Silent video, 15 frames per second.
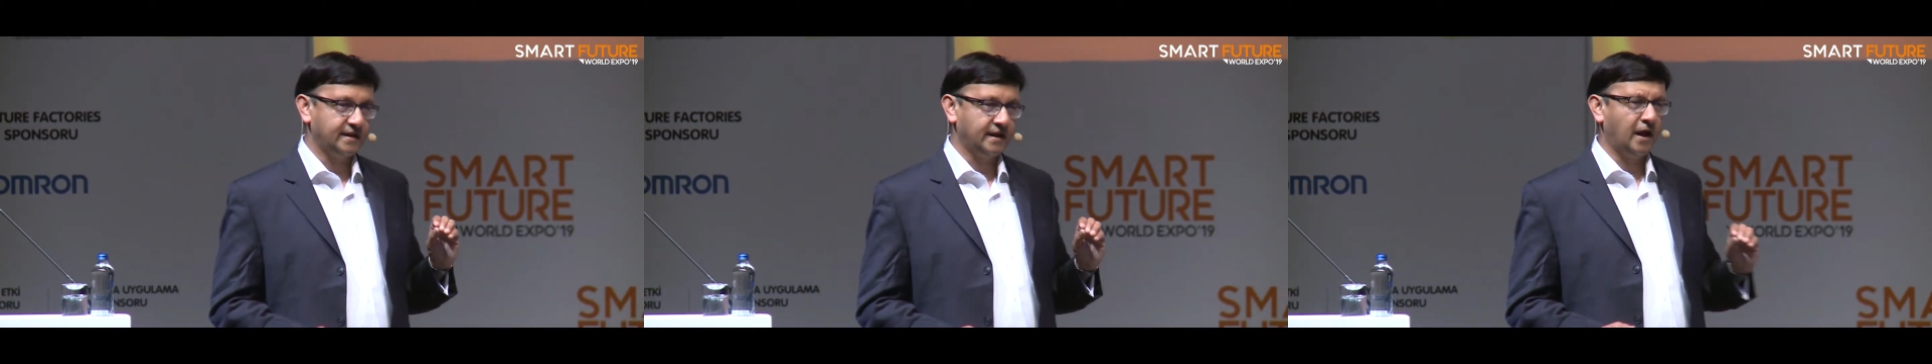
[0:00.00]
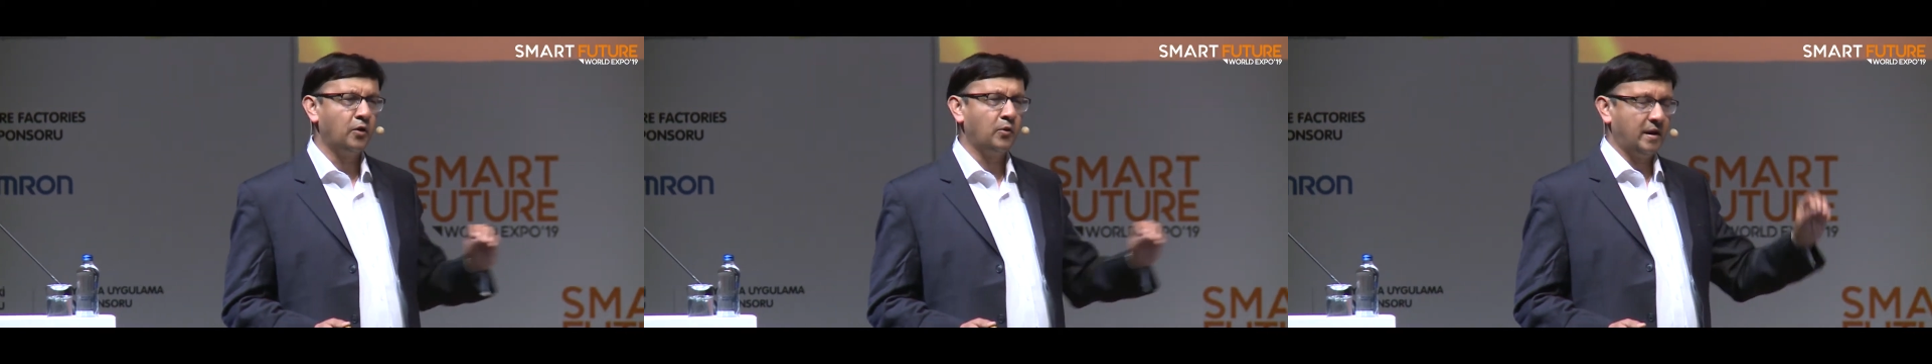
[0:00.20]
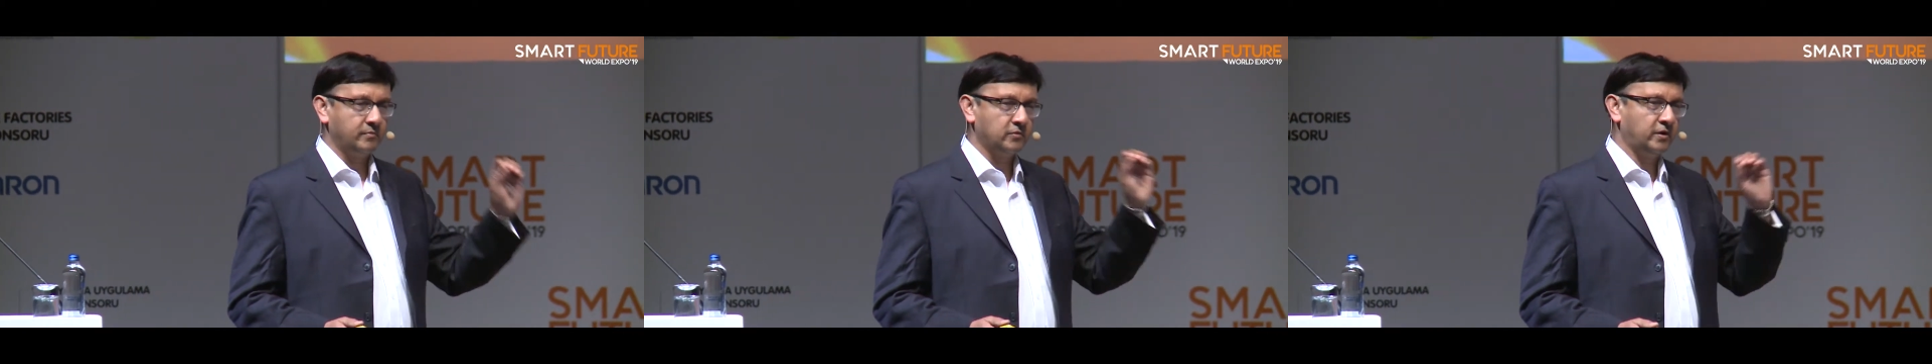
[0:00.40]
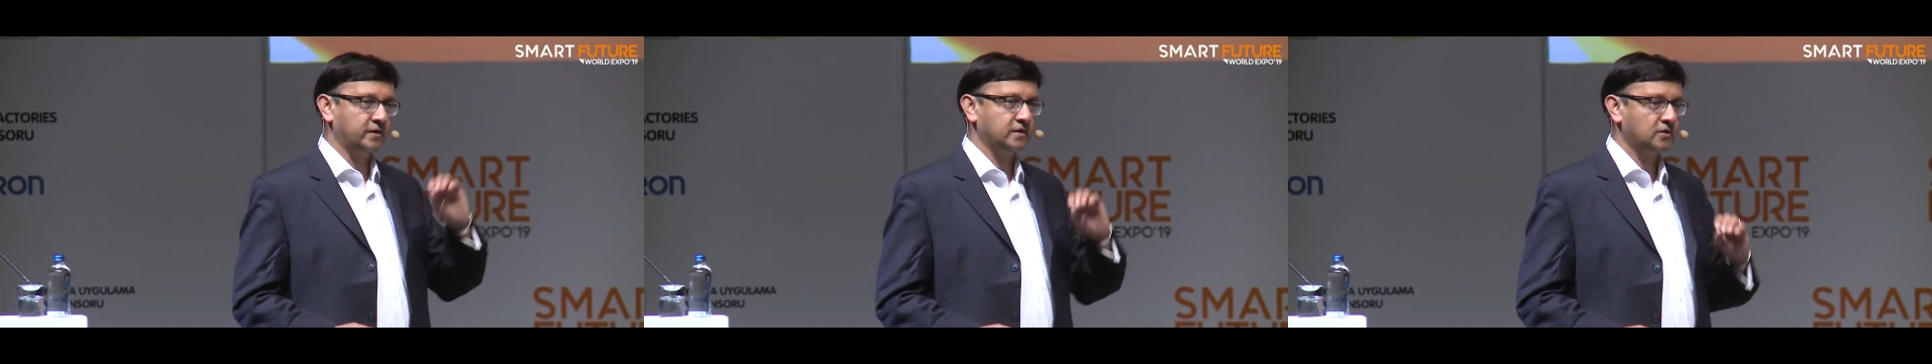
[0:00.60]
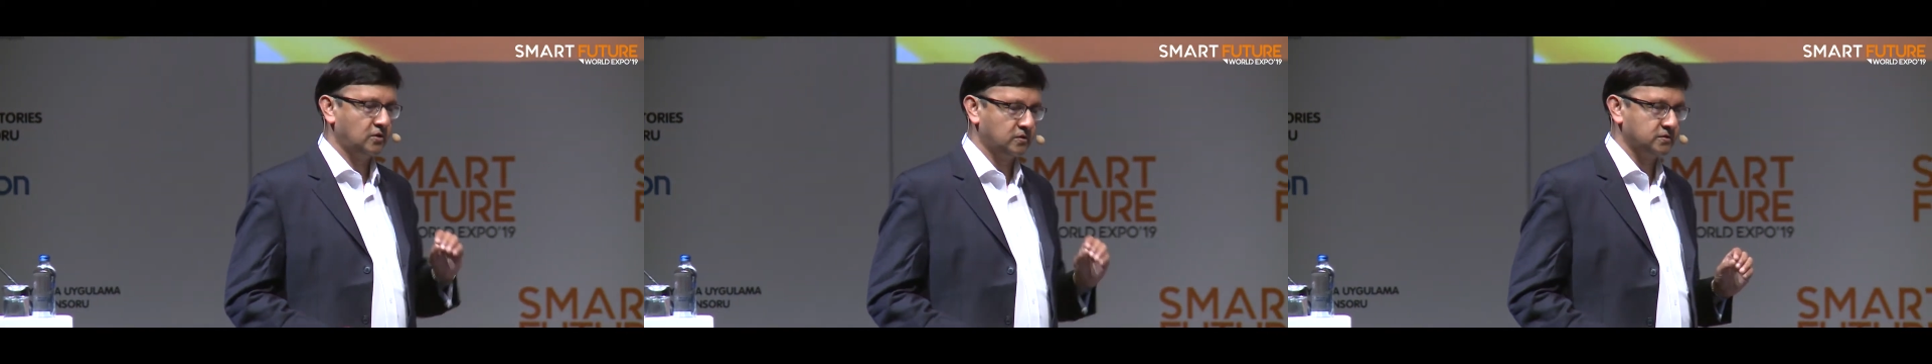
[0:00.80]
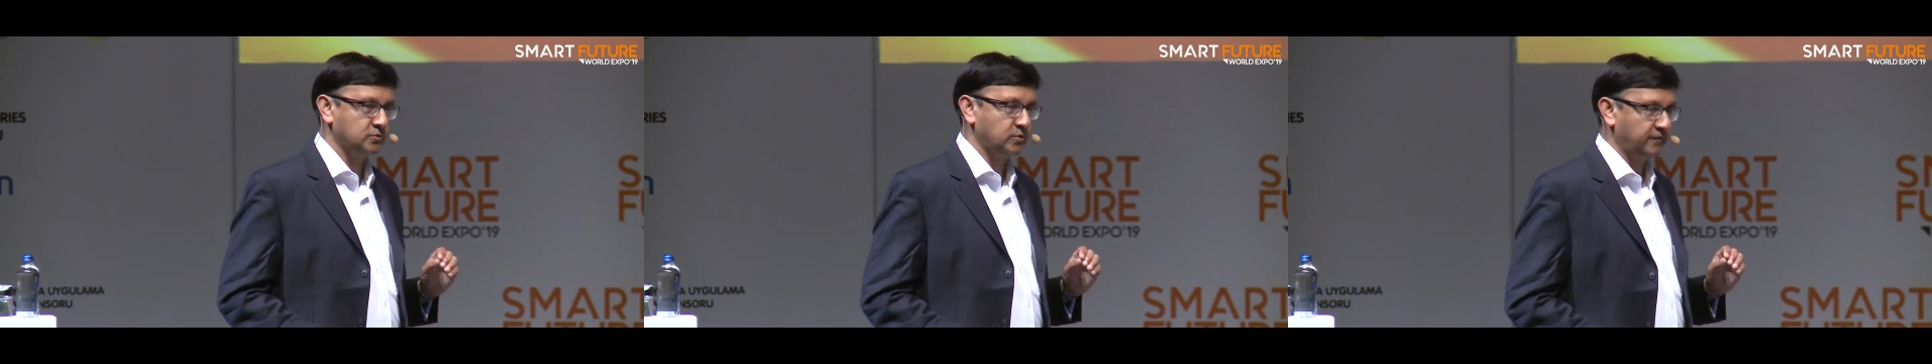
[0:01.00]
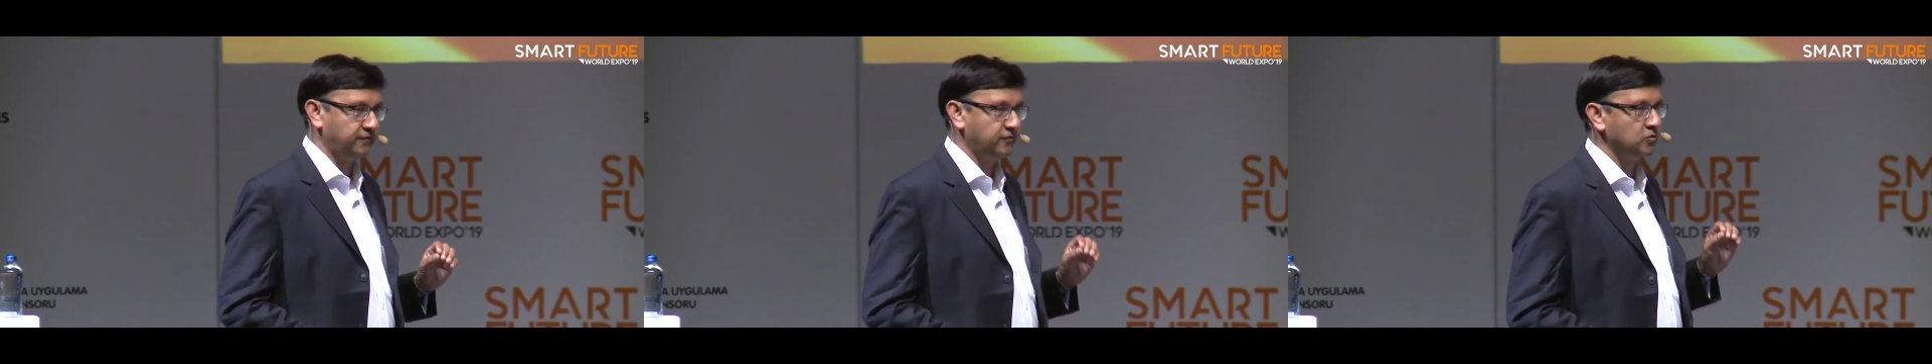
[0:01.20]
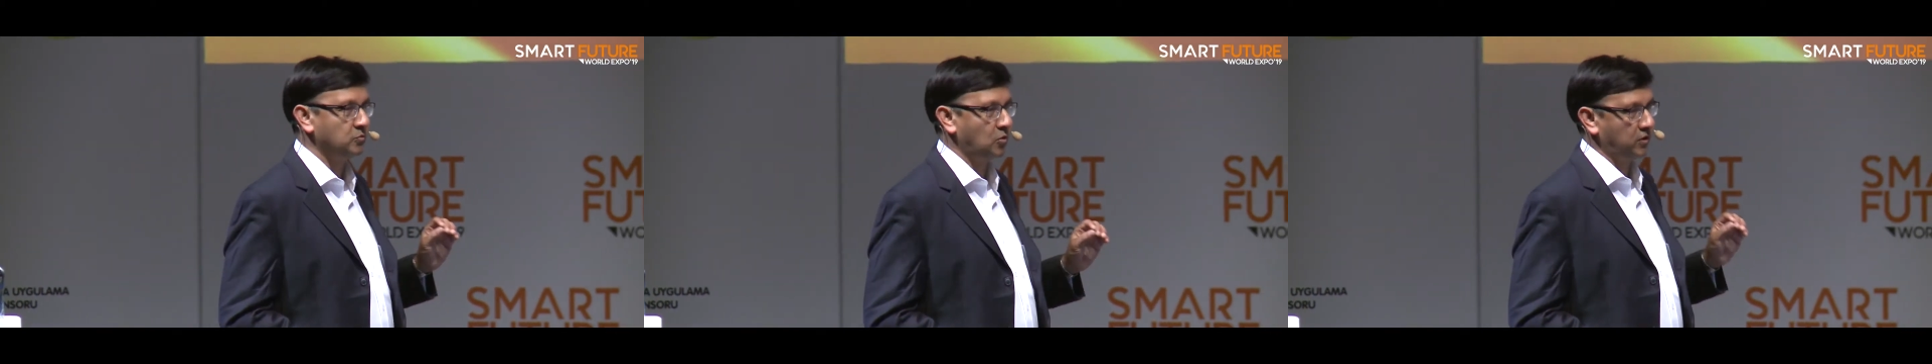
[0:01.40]
now I'm going to go to a
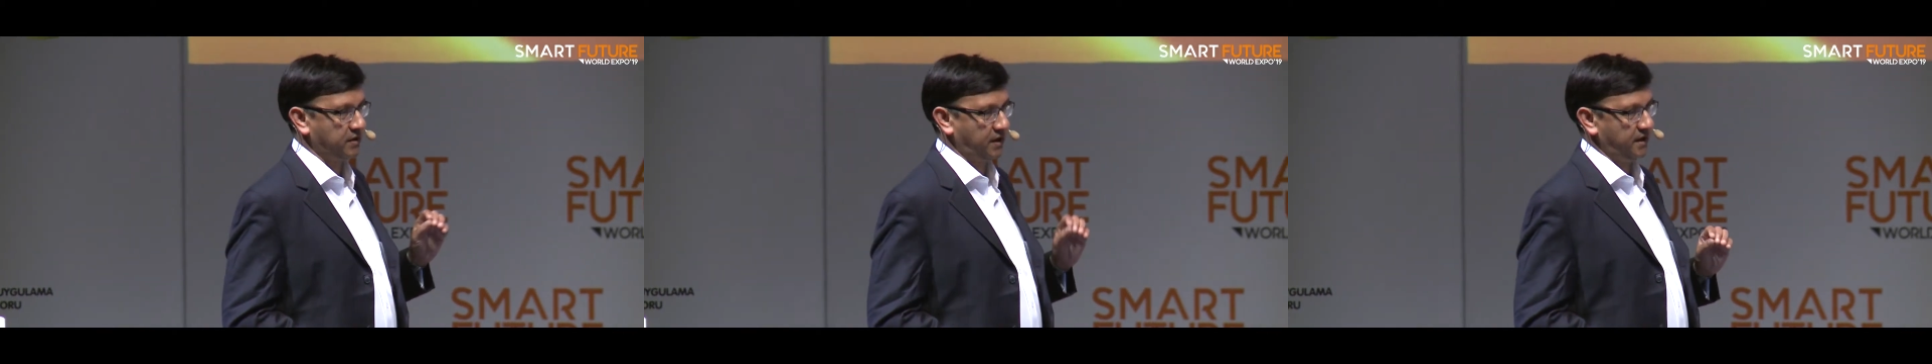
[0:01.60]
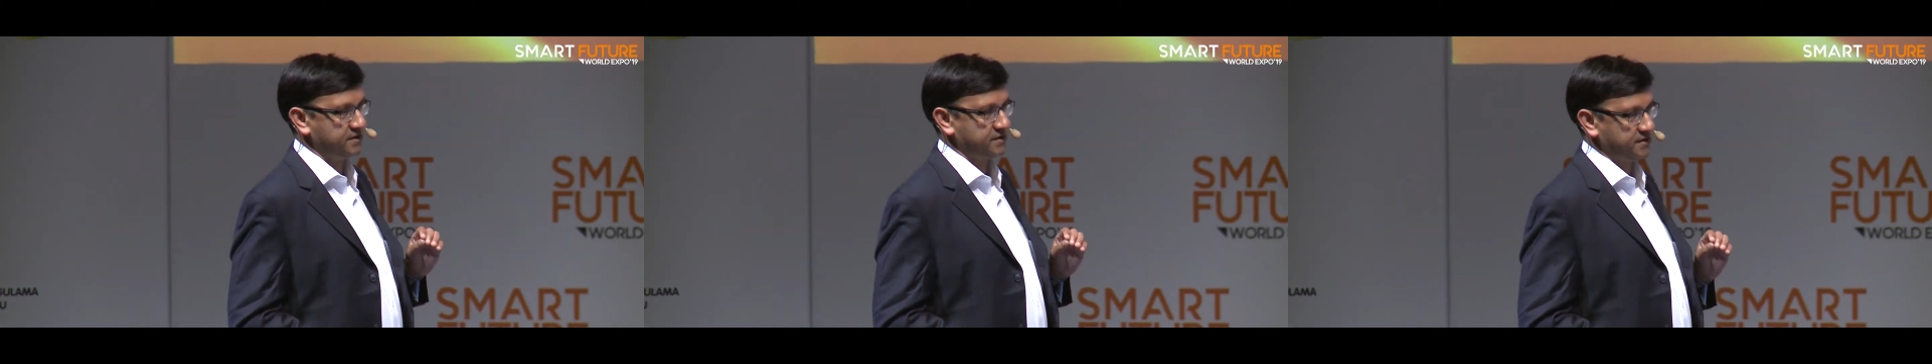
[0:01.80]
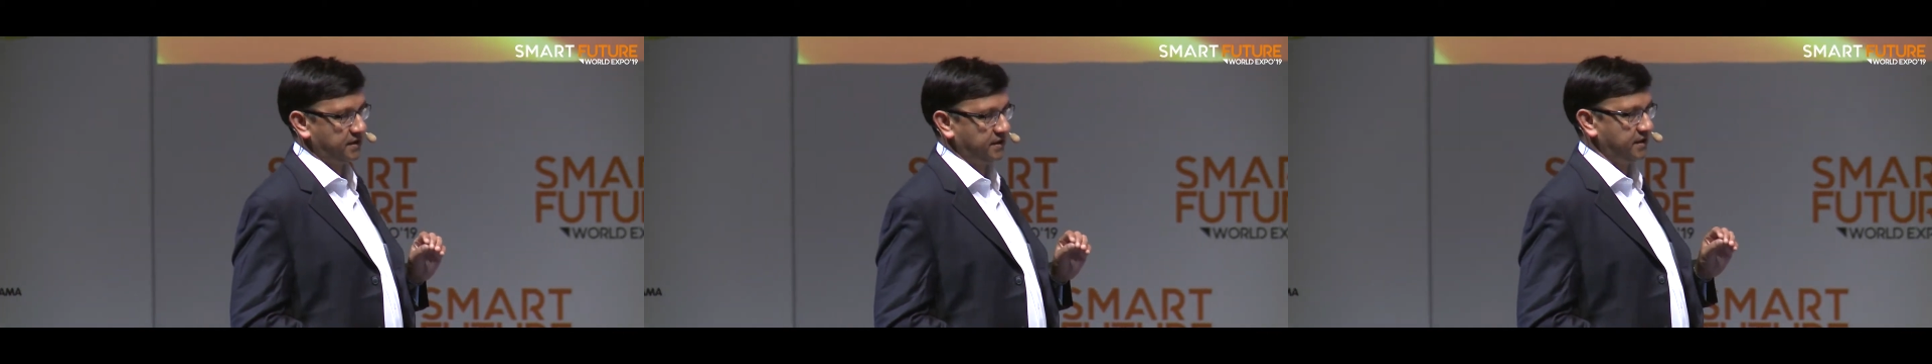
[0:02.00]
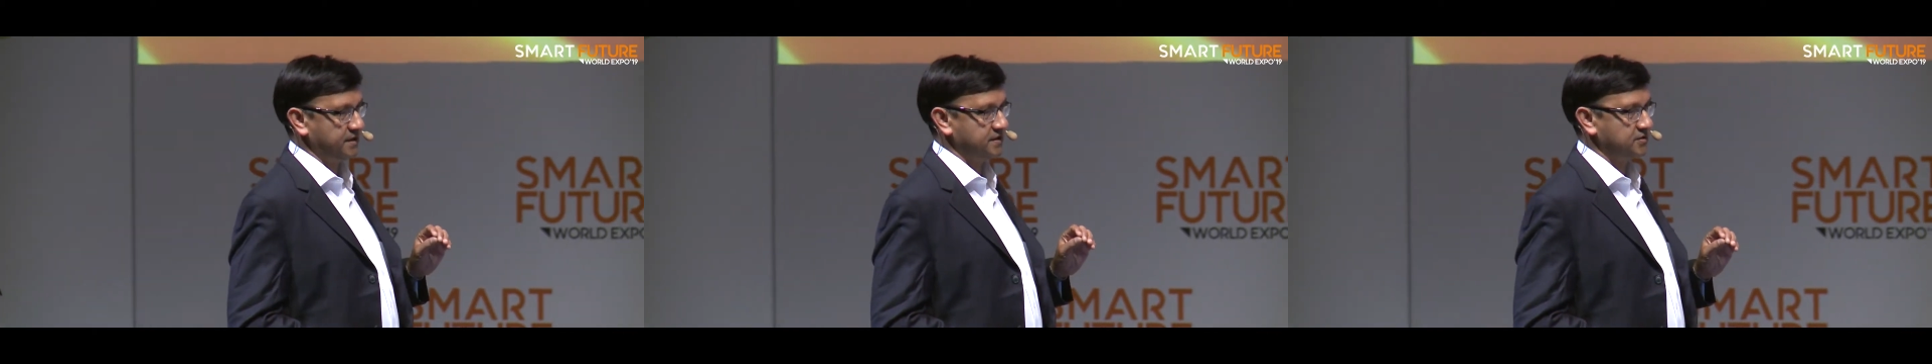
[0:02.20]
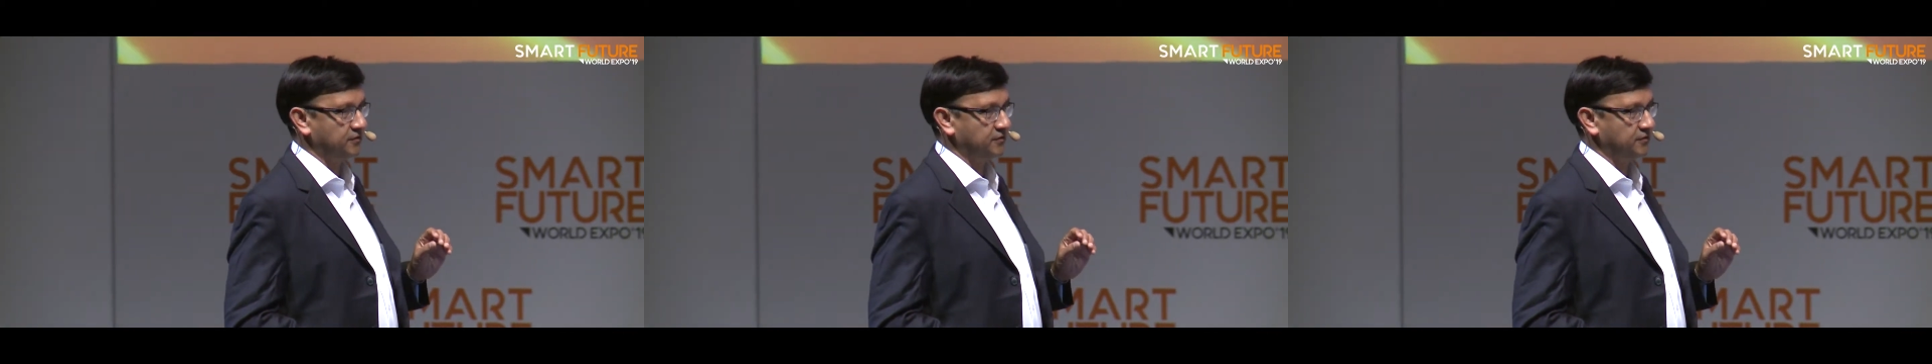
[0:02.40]
few more case studies